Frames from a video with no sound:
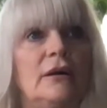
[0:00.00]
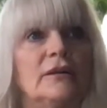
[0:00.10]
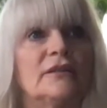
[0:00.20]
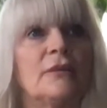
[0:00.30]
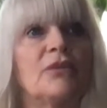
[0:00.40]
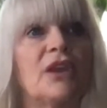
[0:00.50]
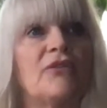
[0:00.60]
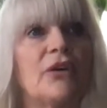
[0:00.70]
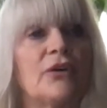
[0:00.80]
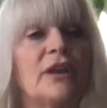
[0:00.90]
something
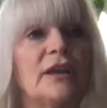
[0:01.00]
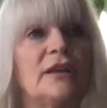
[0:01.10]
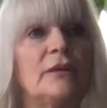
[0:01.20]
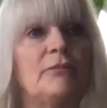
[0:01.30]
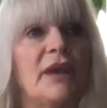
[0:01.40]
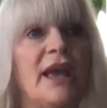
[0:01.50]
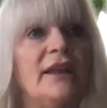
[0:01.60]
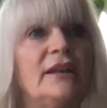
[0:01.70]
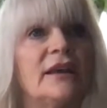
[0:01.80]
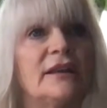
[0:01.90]
very
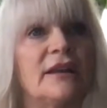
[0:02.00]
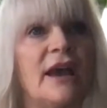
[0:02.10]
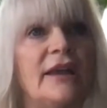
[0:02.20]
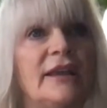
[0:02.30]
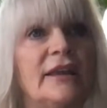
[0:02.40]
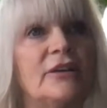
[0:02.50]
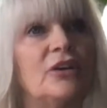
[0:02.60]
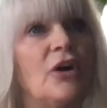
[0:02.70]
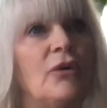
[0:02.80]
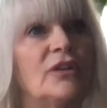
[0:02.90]
independent, I get a
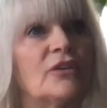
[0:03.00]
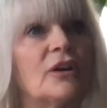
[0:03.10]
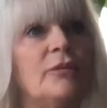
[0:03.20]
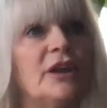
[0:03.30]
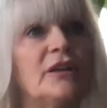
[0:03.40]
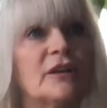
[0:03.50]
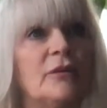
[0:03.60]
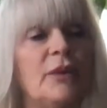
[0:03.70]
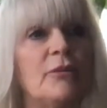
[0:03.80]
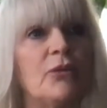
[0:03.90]
no. It's going to be a
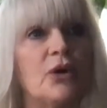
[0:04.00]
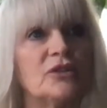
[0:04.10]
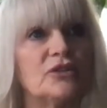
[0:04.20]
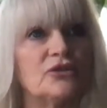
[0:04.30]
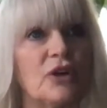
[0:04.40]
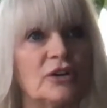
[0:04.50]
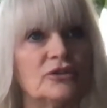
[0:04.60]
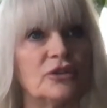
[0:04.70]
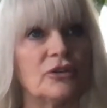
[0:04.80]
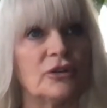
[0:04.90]
little bit more
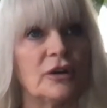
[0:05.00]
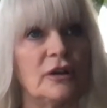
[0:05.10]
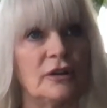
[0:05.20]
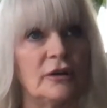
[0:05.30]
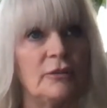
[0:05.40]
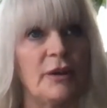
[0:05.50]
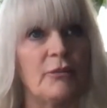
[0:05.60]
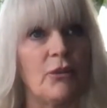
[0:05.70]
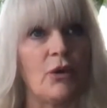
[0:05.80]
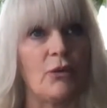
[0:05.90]
structured, a little
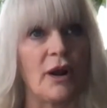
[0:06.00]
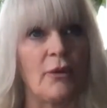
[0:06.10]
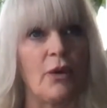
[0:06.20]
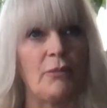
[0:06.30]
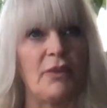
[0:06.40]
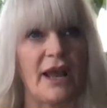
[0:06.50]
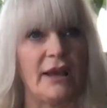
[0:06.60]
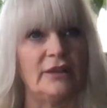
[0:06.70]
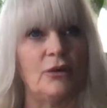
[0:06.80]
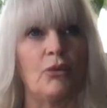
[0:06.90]
bit more one on one, but
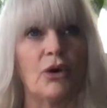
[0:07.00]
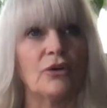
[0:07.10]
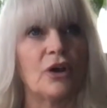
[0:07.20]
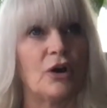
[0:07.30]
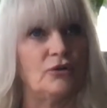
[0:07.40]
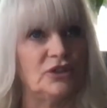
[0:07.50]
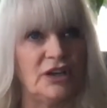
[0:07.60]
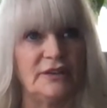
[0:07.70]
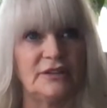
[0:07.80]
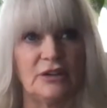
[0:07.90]
I, the word
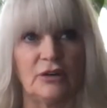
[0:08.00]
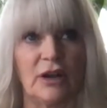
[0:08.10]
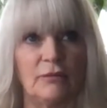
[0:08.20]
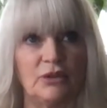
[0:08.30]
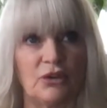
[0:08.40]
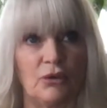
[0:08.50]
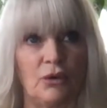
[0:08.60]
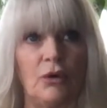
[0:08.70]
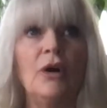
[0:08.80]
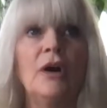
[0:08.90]
coaching still comes
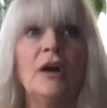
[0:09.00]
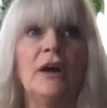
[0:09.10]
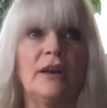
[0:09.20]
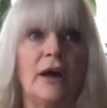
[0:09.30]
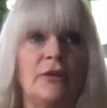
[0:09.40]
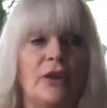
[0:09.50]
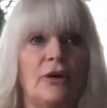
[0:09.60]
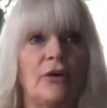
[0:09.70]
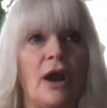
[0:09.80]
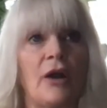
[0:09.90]
through. Now,
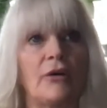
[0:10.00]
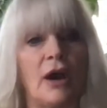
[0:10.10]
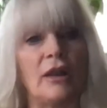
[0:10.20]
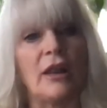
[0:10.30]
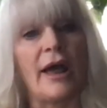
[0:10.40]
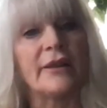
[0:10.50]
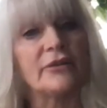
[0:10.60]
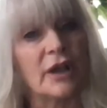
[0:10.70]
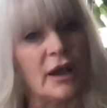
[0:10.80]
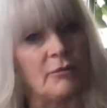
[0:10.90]
there are a lot of
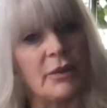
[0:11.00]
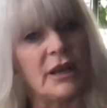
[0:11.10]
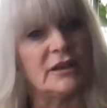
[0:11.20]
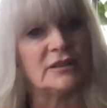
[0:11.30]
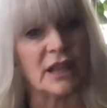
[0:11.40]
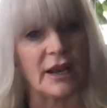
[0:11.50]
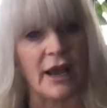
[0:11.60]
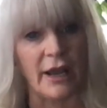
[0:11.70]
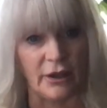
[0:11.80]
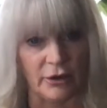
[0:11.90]
companies that
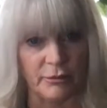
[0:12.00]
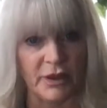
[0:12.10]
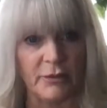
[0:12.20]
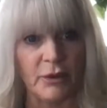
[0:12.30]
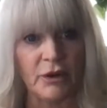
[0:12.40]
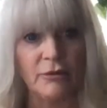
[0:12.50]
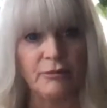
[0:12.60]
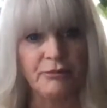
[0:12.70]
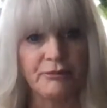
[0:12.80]
hire people,